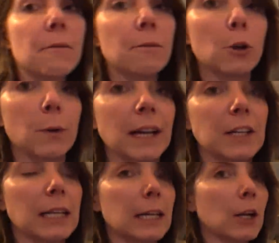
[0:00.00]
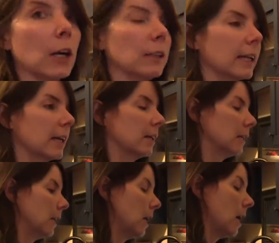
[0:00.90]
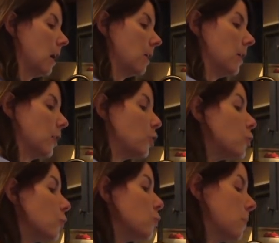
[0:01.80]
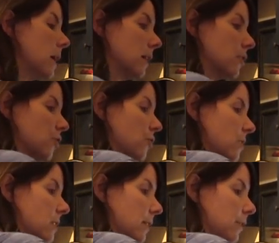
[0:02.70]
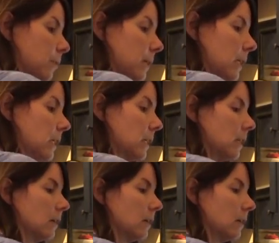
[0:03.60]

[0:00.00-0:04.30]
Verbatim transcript: of granulated garlic, not too much, just a little bit.